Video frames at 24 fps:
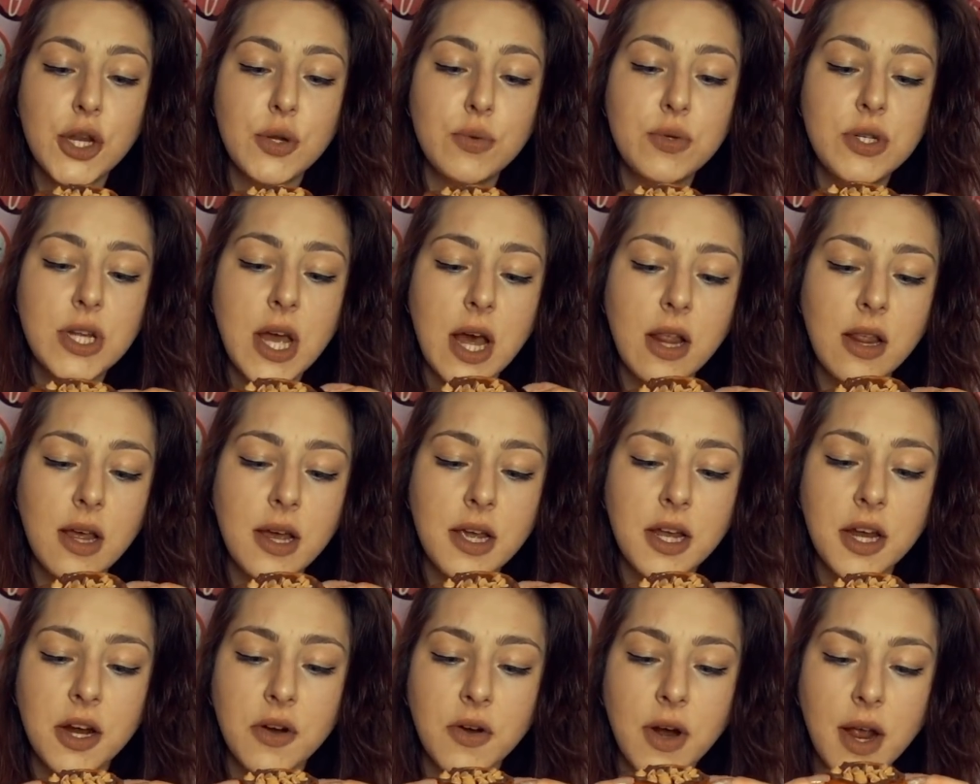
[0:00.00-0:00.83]

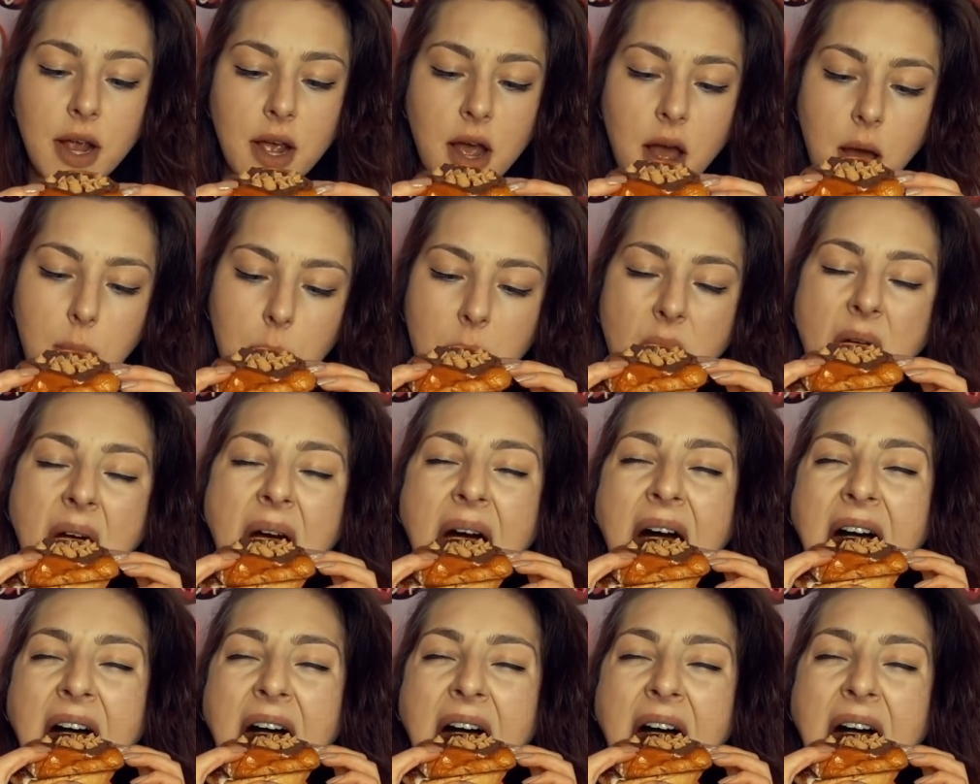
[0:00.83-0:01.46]
Nutella, here I come.